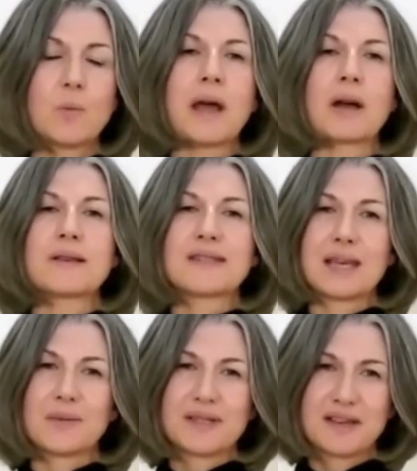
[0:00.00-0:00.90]
where I was
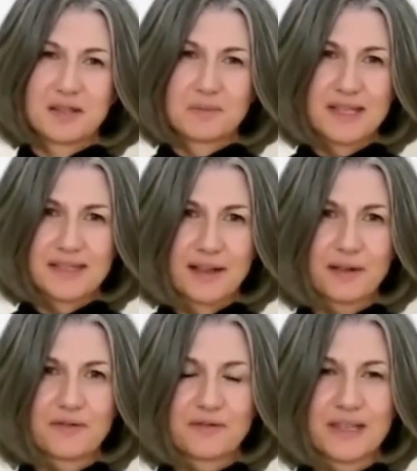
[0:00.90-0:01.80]
sabotaging
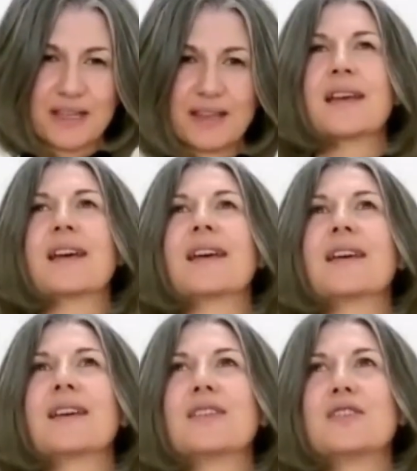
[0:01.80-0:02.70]
myself.
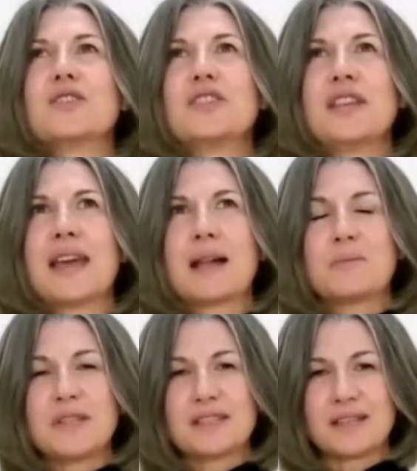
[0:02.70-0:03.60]
She helped
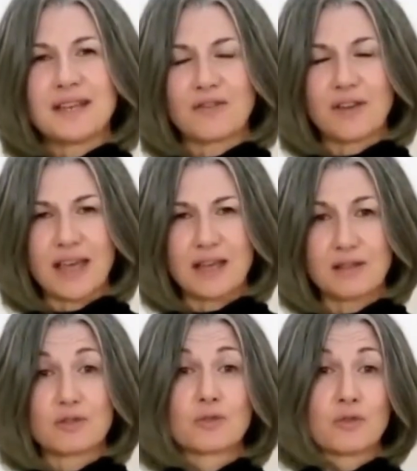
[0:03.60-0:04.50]
me to navigate the
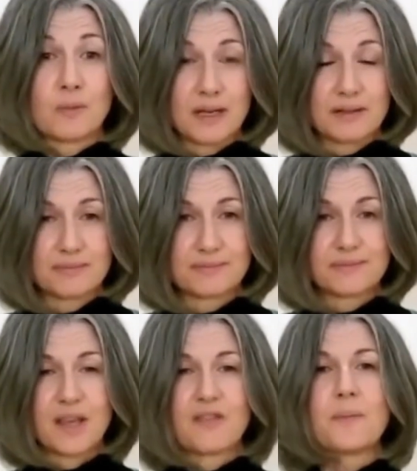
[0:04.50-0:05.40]
trauma
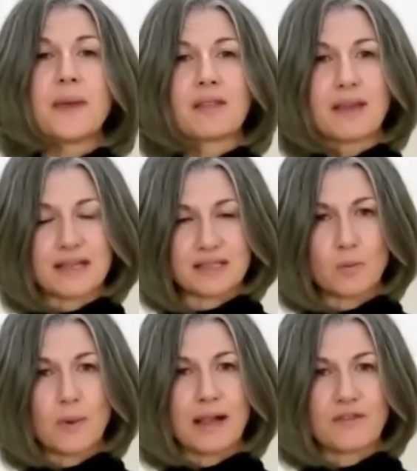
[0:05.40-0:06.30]
of being that
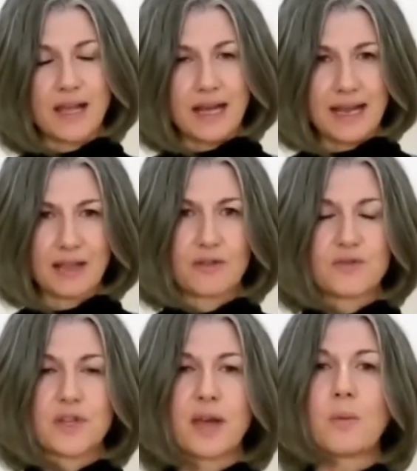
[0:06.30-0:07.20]
unwell for that length of
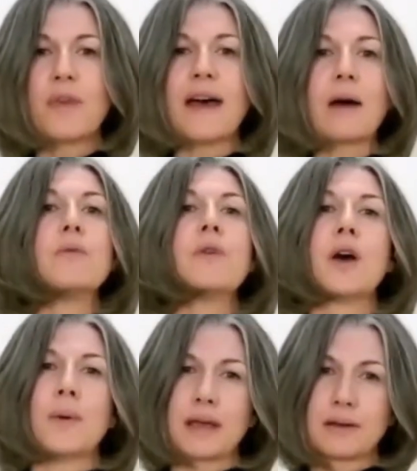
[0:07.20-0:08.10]
time without
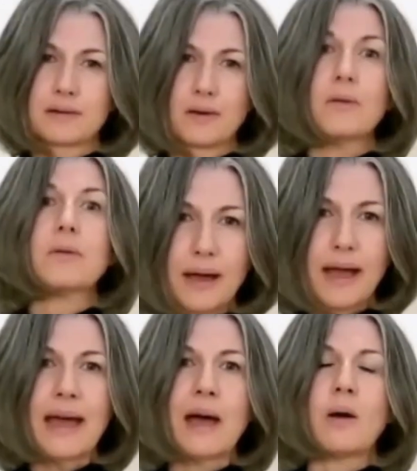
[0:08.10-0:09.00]
knowing
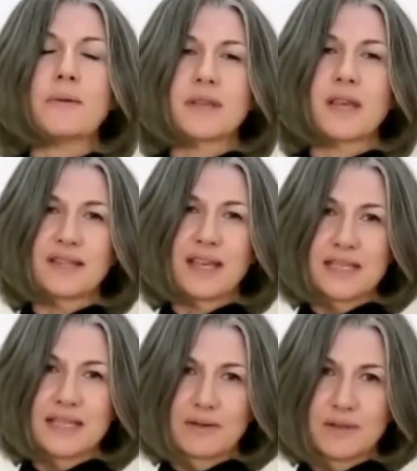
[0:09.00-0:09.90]
how I was going to
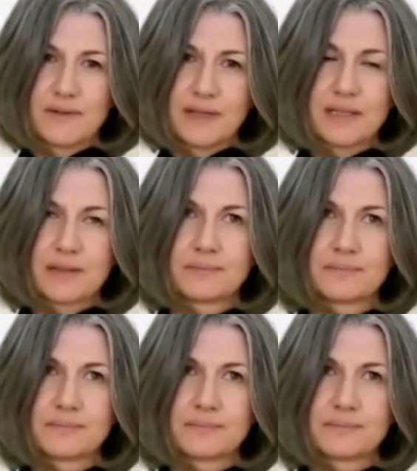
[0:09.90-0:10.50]
get out of it.